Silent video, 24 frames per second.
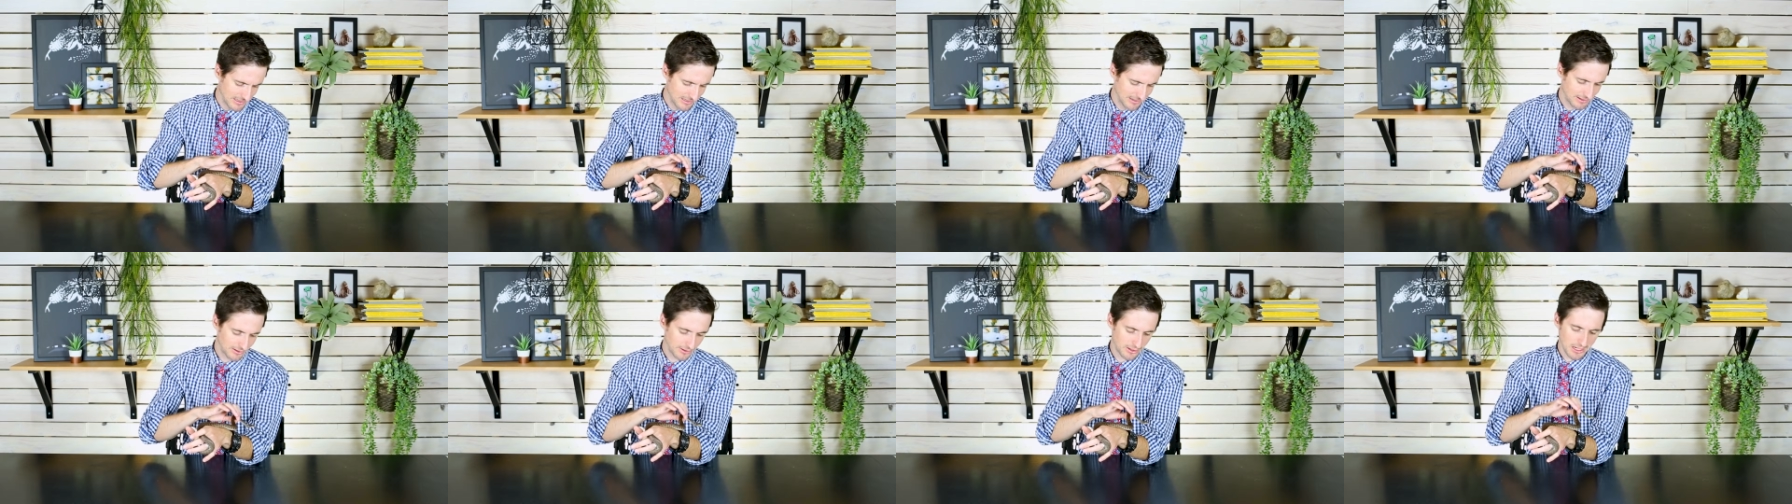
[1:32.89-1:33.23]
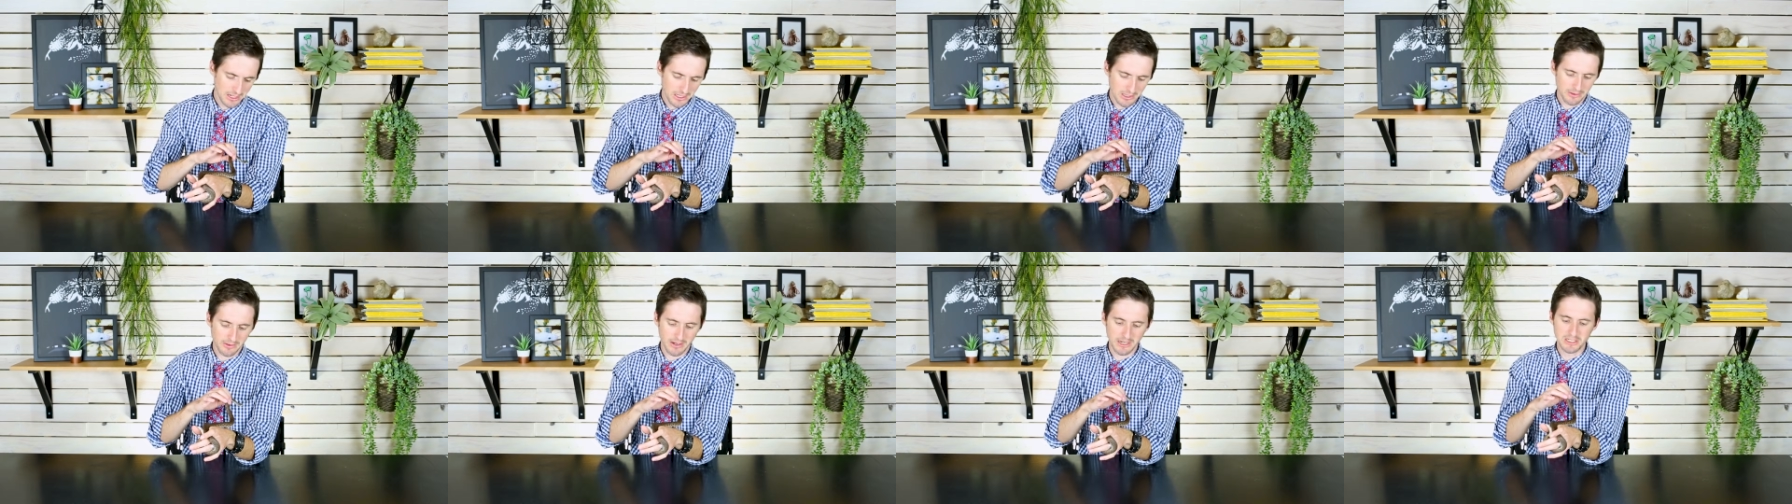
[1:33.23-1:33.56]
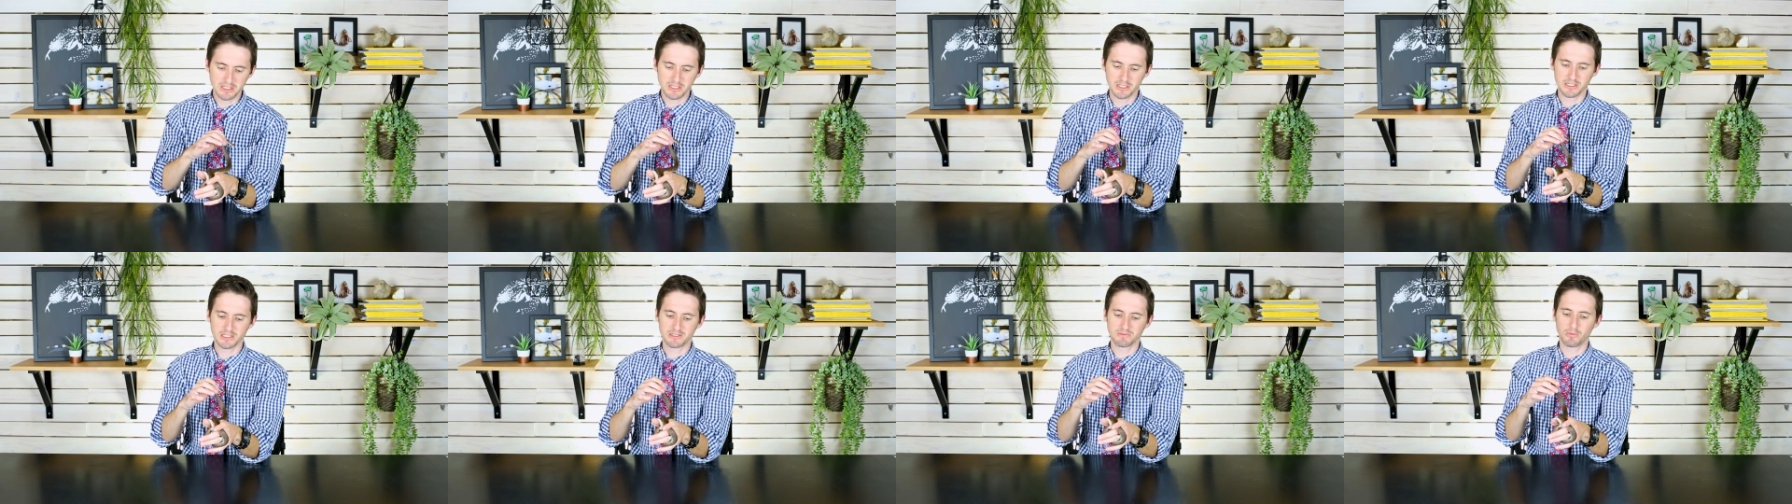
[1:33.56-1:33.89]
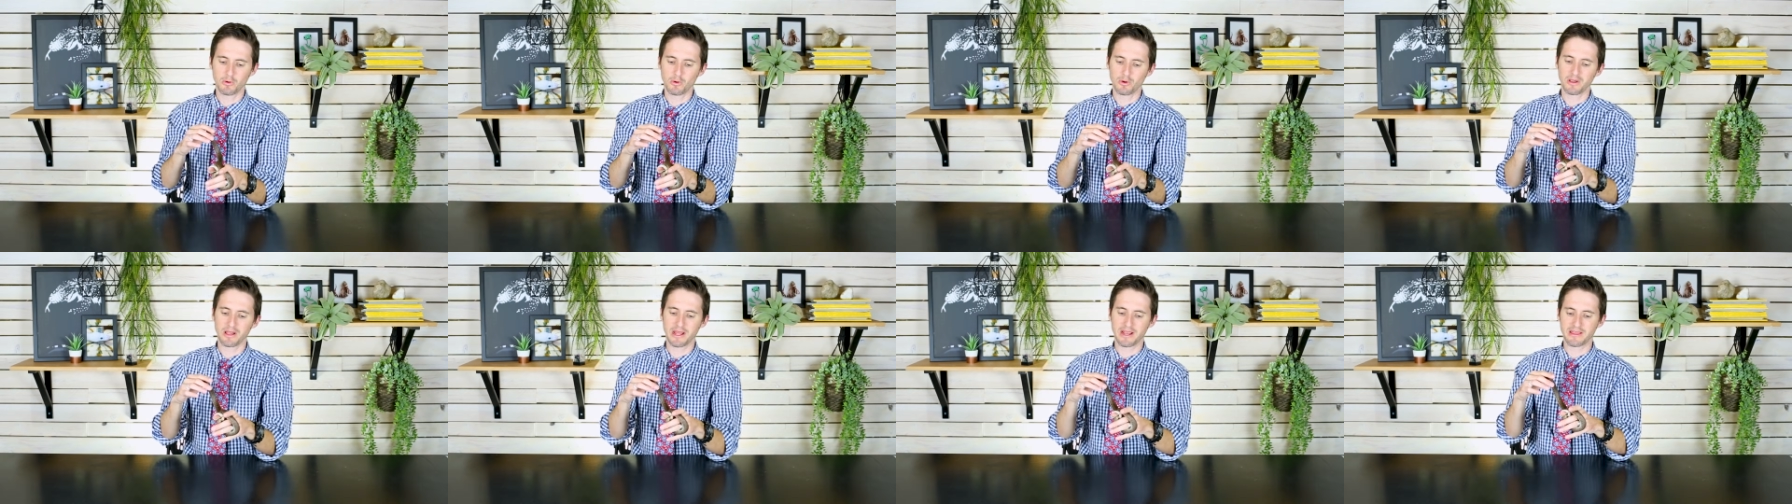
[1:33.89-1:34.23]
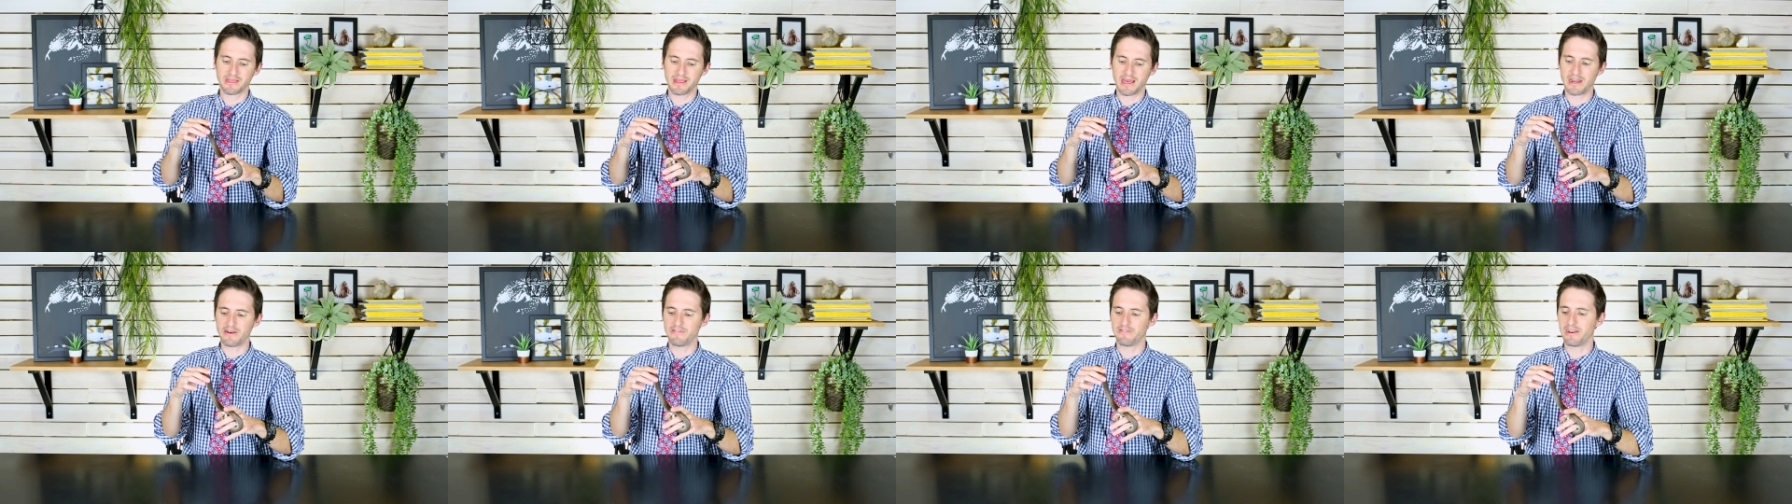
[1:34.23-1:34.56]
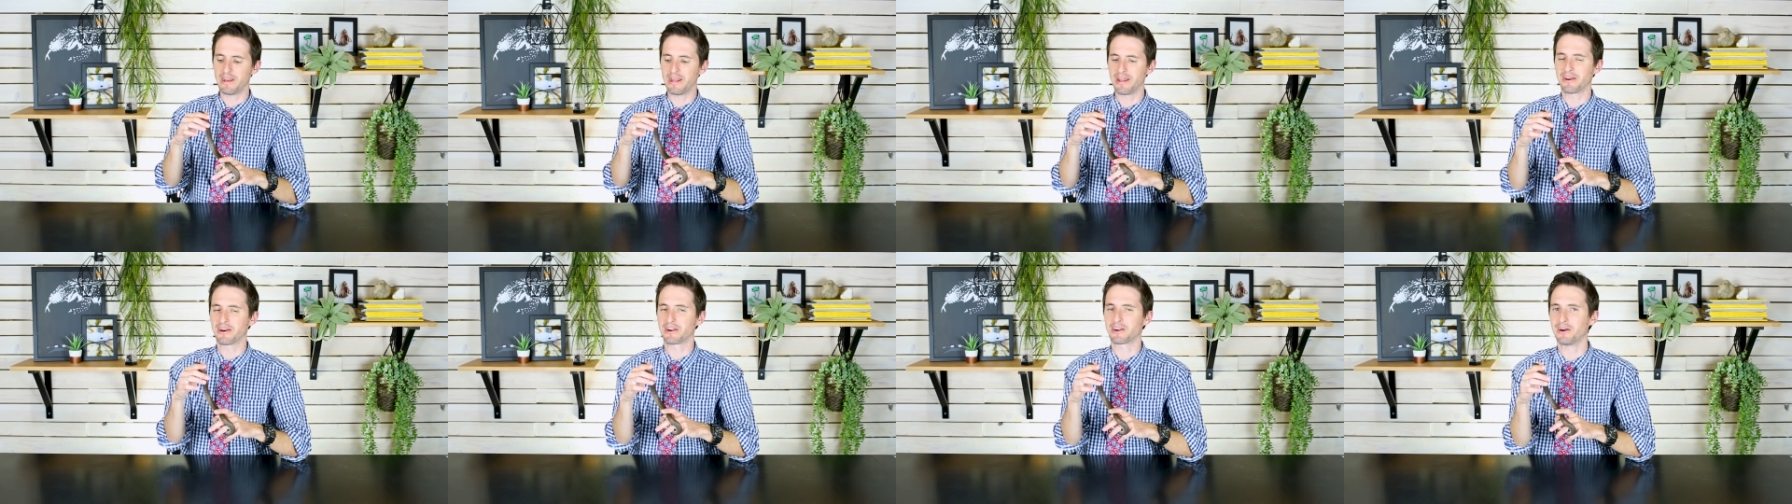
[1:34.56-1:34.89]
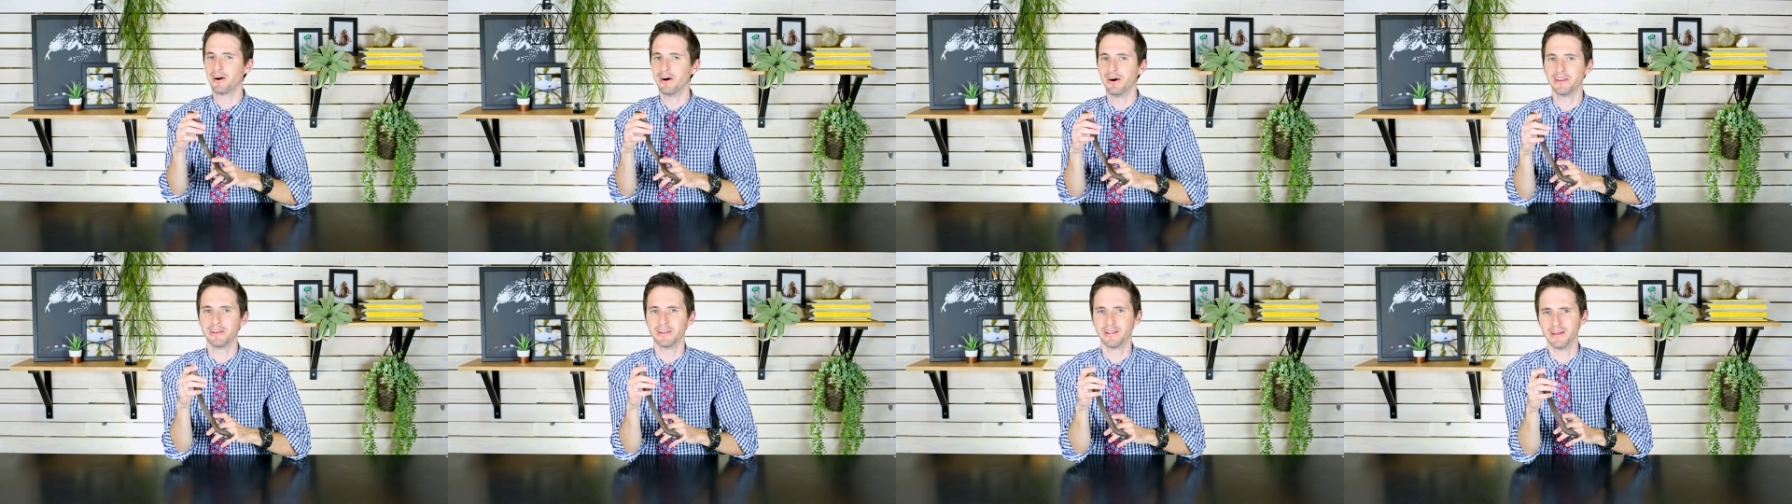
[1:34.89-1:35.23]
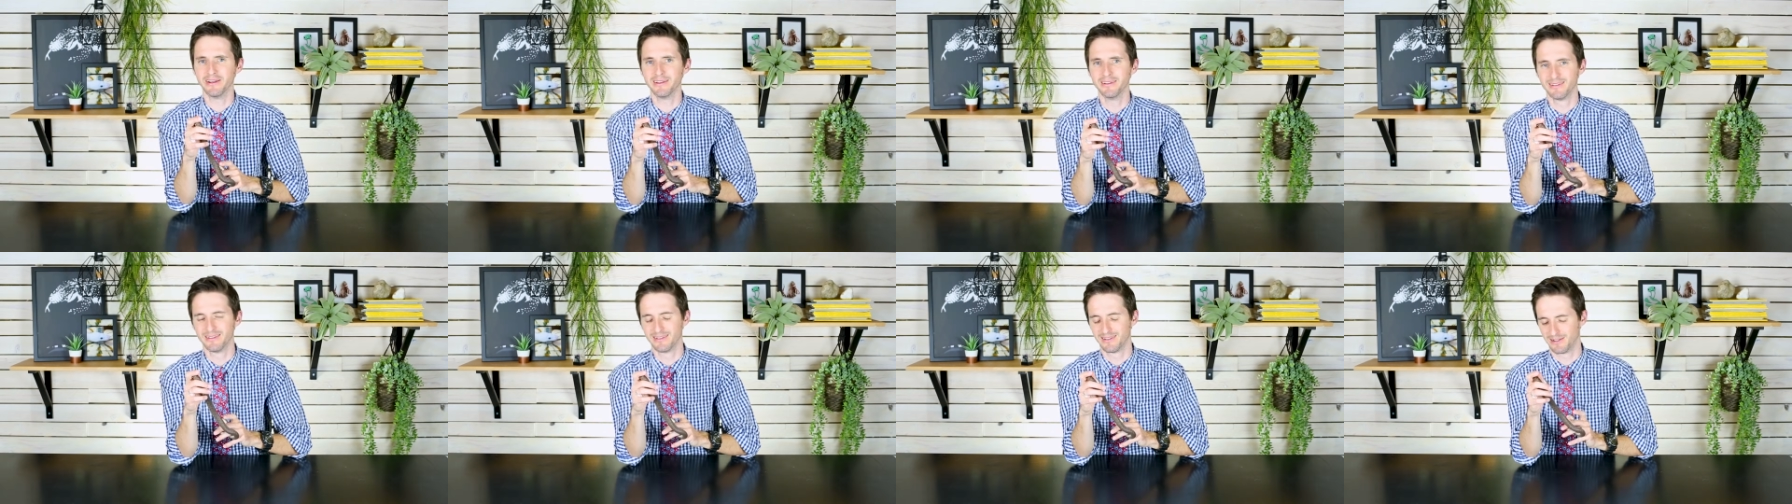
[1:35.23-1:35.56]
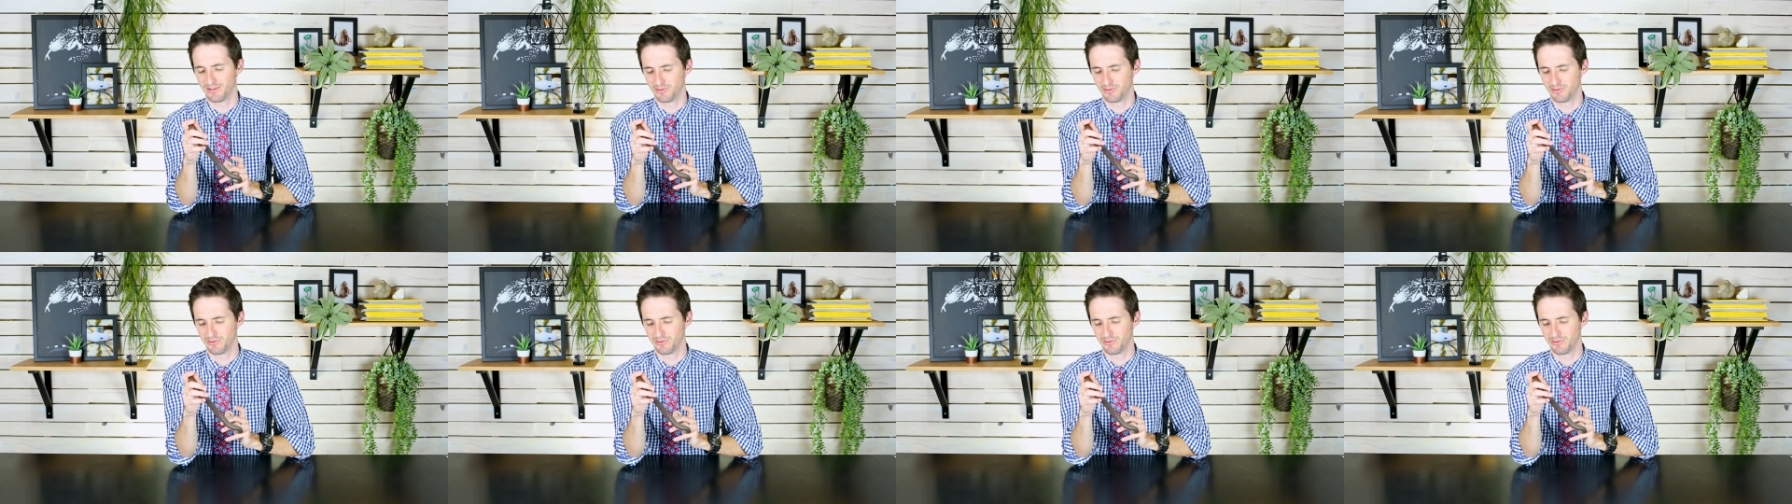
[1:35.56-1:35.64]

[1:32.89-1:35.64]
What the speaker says: Their coloration is more like that of an anaconda,